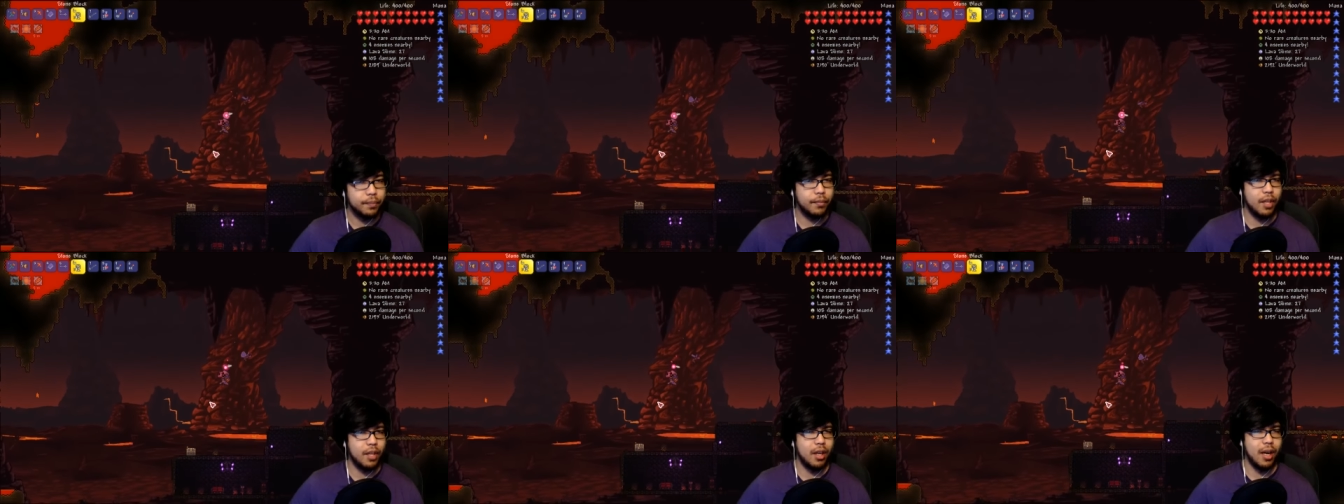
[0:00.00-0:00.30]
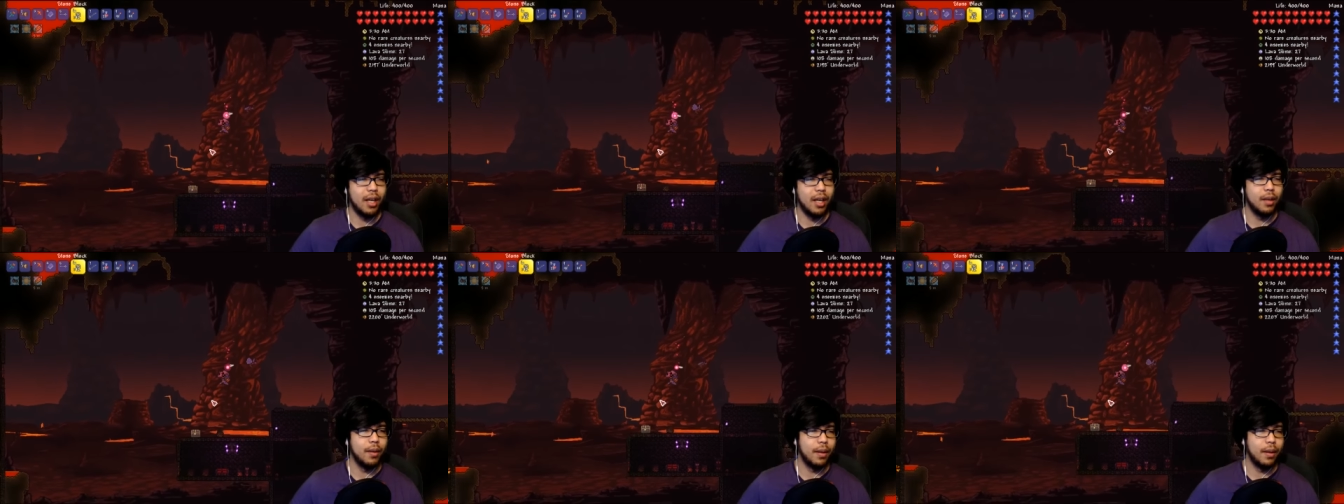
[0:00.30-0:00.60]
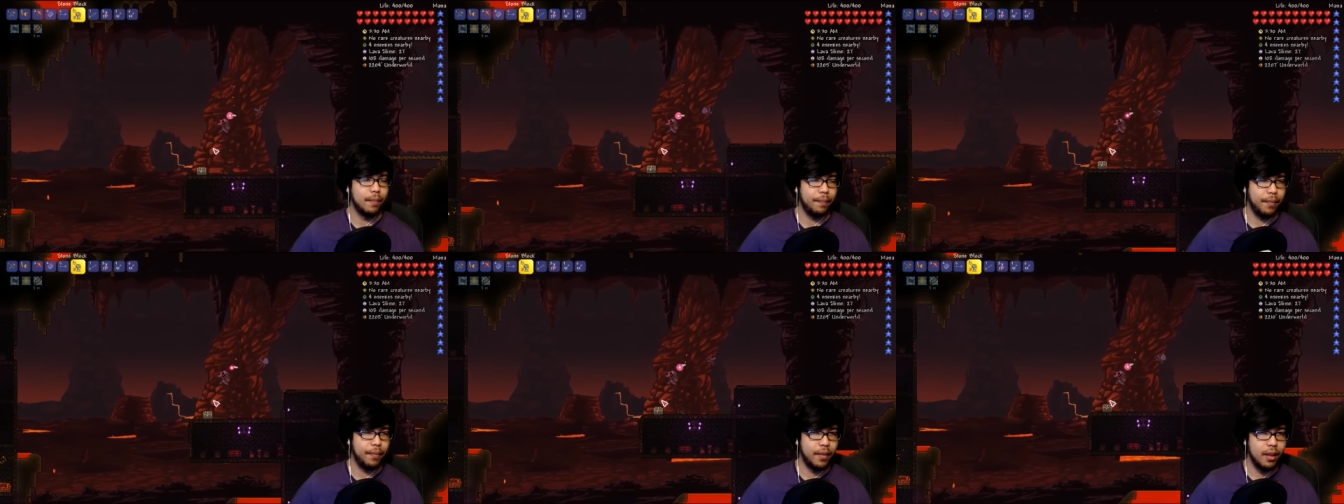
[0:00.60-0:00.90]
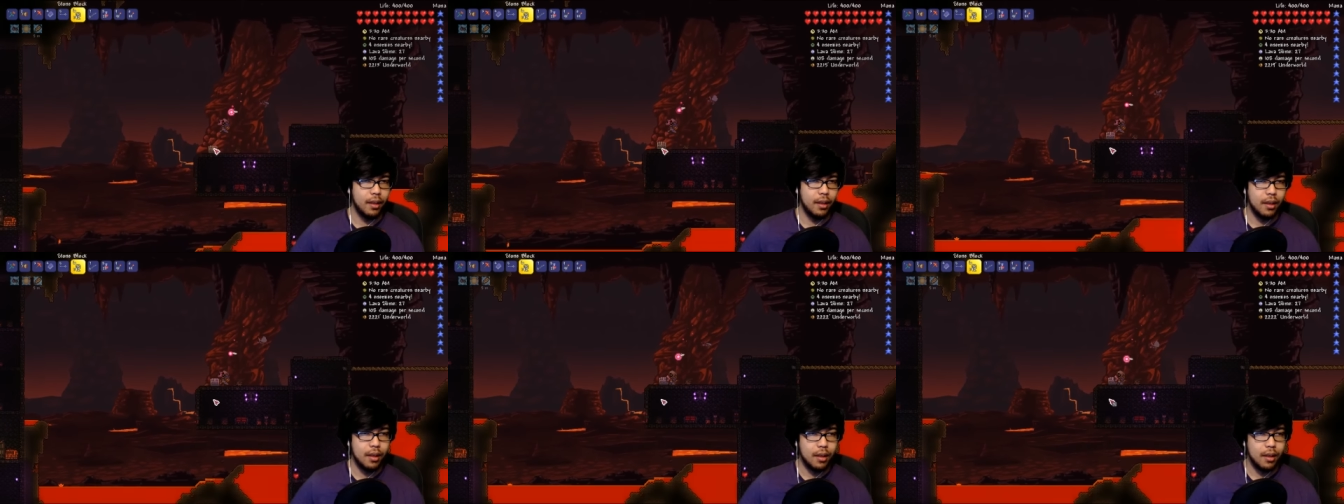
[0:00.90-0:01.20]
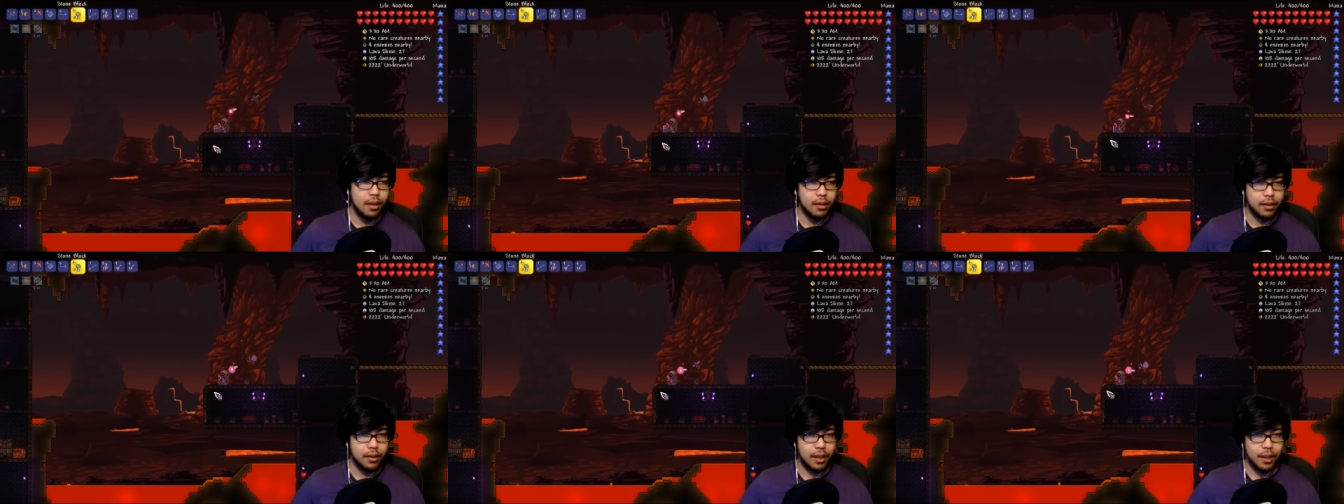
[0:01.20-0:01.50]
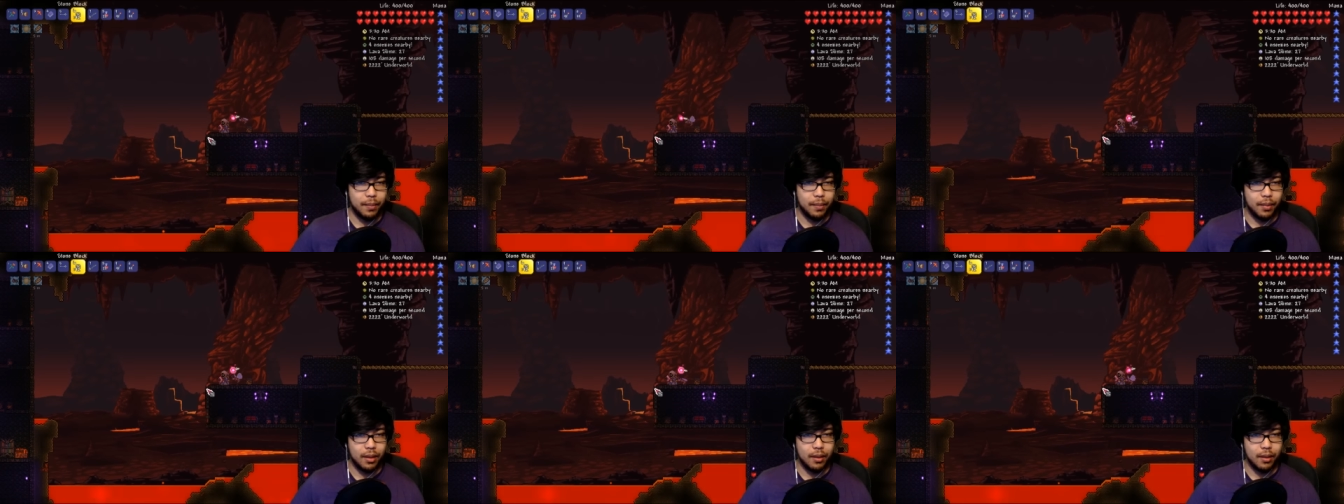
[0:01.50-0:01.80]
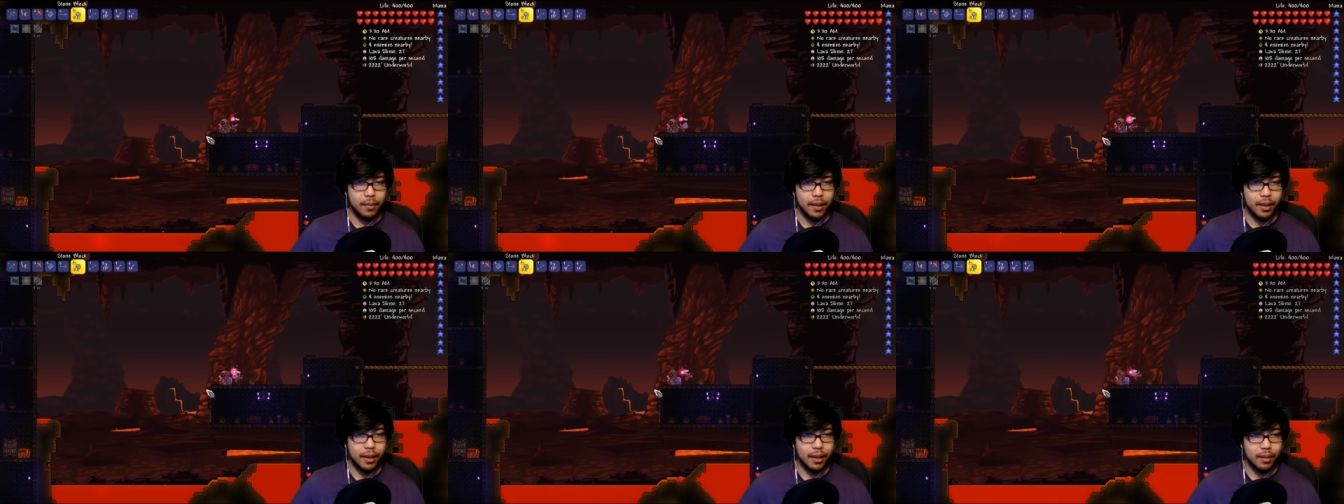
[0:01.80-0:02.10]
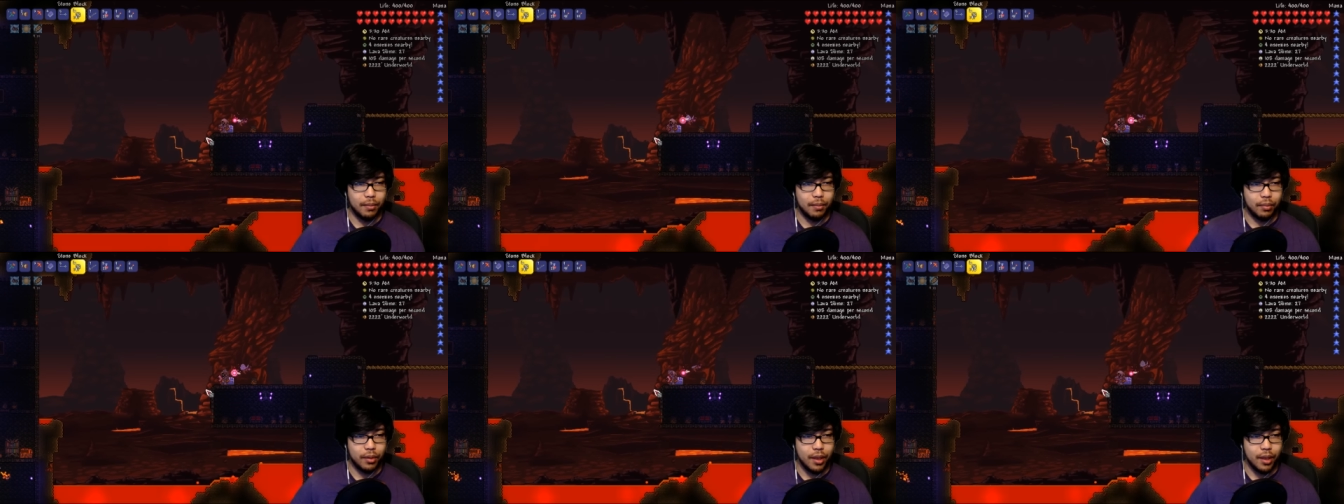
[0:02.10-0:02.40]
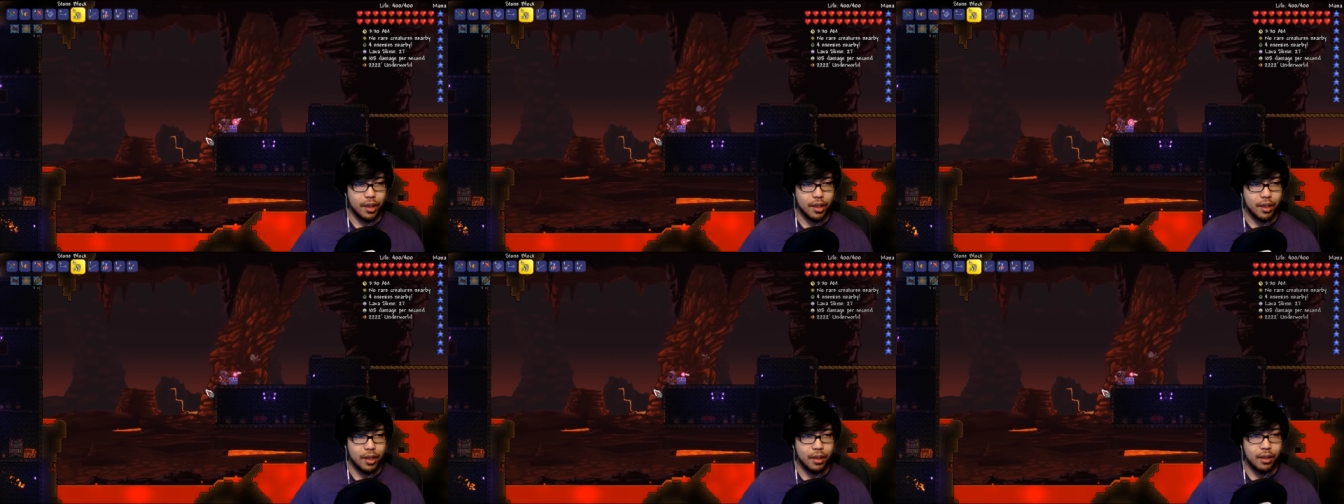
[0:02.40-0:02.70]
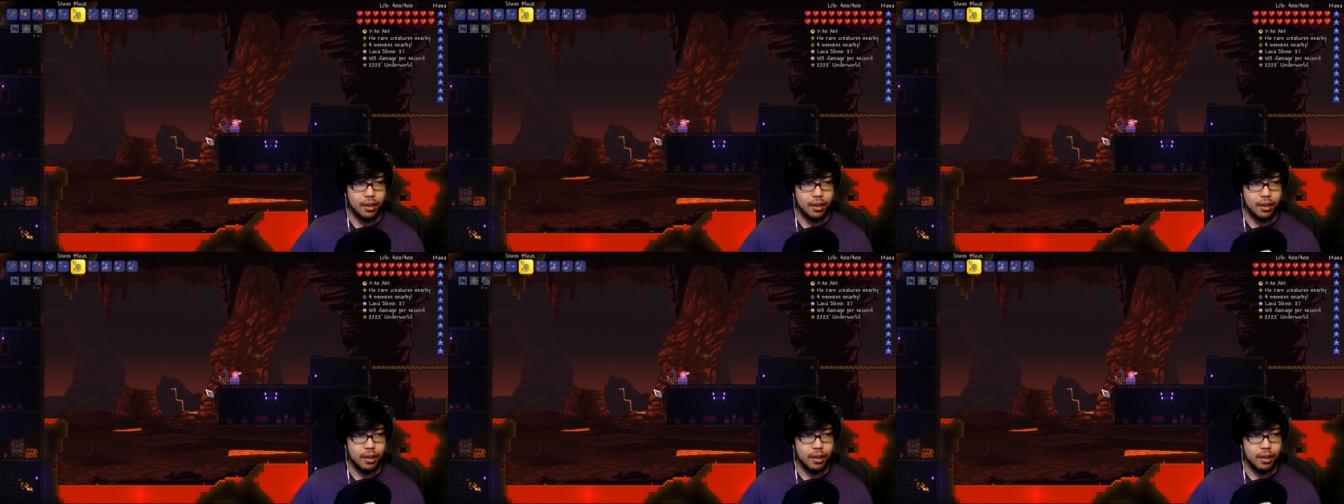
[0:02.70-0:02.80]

Alright, anyway. Let's keep on making a bridge.